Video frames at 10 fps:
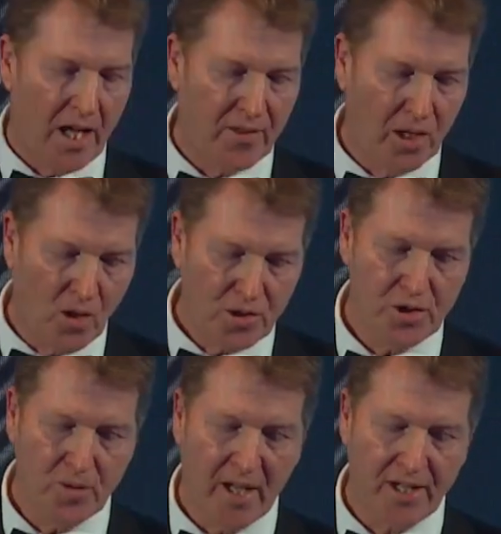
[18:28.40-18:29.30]
The
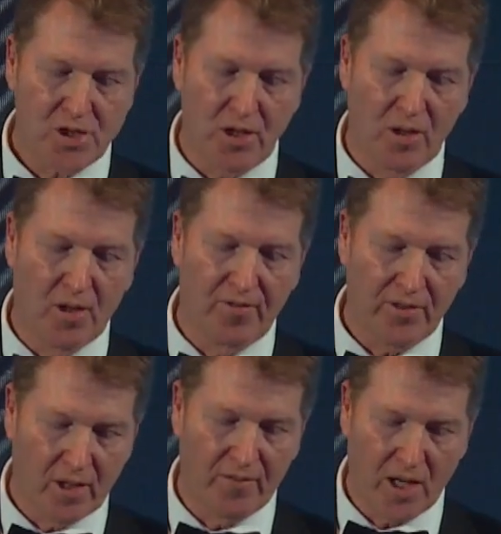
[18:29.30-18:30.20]
long-term nature
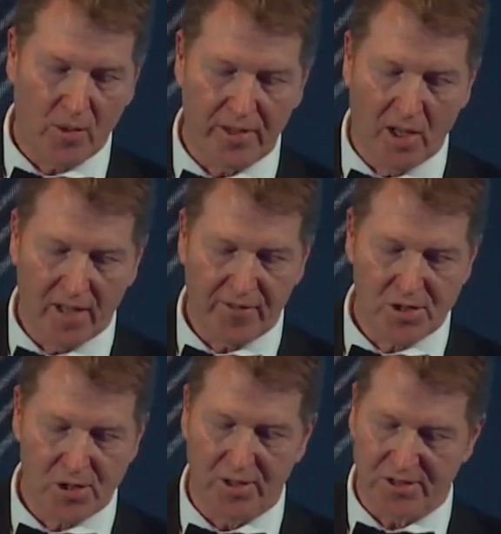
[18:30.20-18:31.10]
of health and life
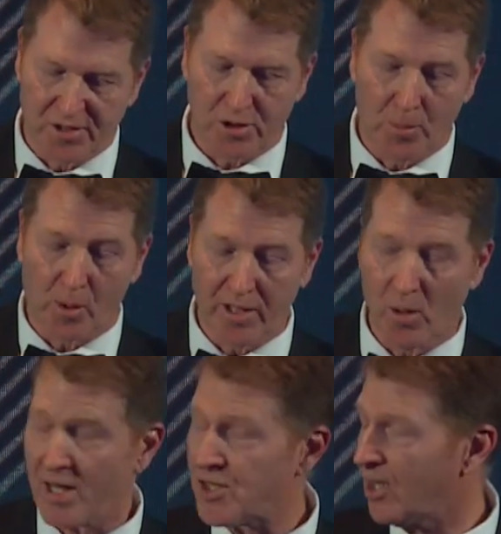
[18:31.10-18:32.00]
insurance and
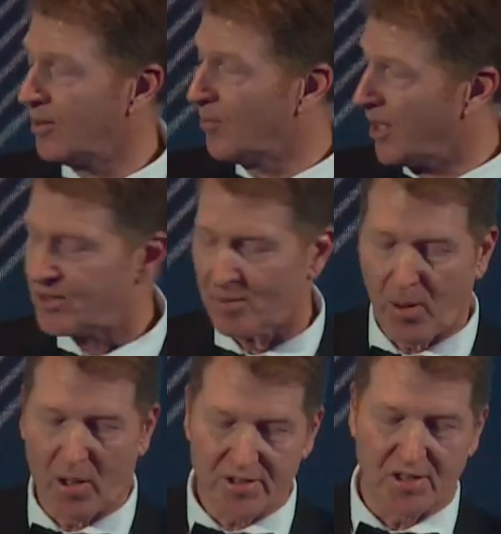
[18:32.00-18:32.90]
superannuation means that
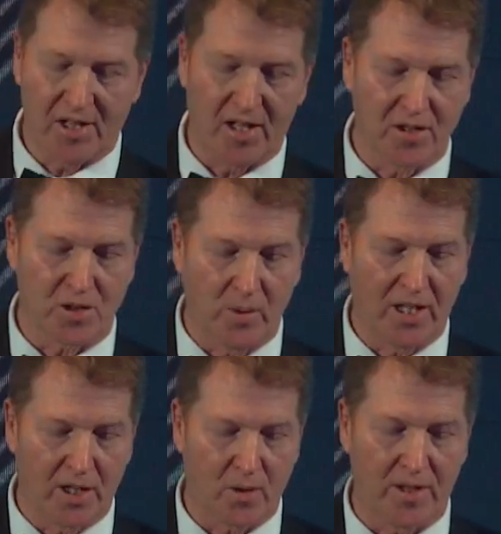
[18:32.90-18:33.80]
policy settings are really
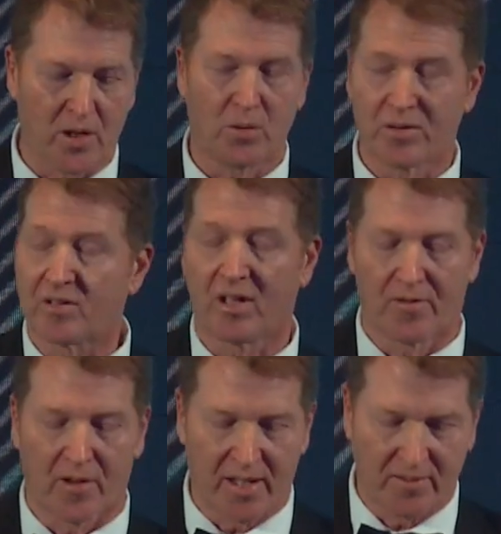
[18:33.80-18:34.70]
critical to
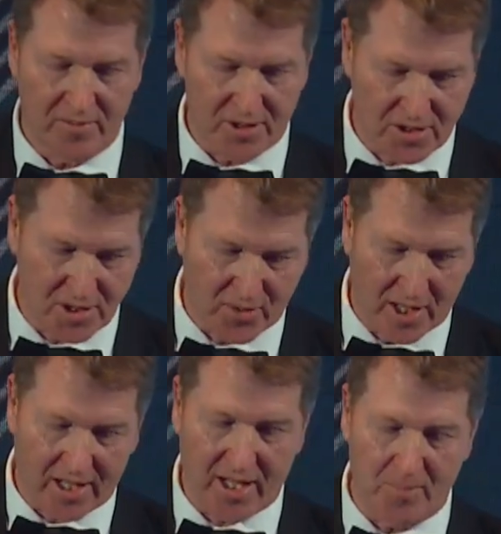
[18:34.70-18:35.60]
delivering successful
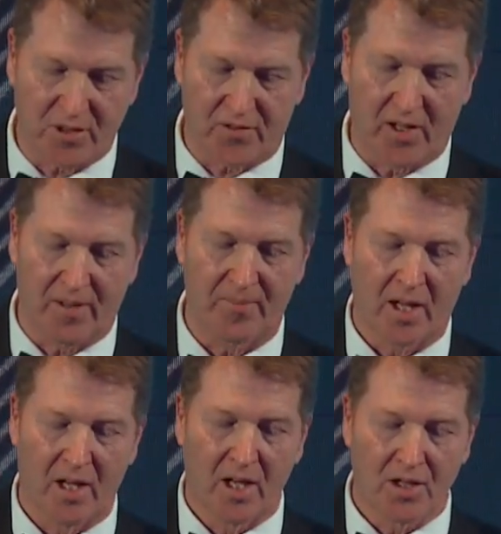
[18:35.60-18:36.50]
outcomes for
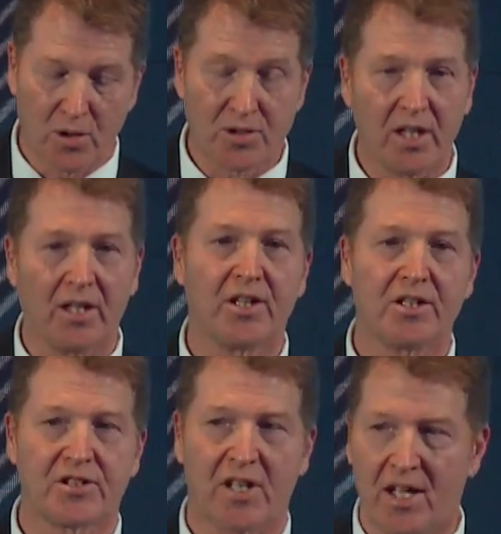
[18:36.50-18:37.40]
New
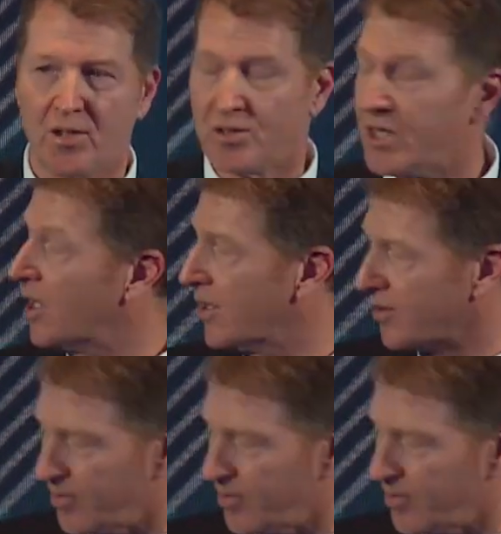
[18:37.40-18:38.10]
Zealanders and New Zealand.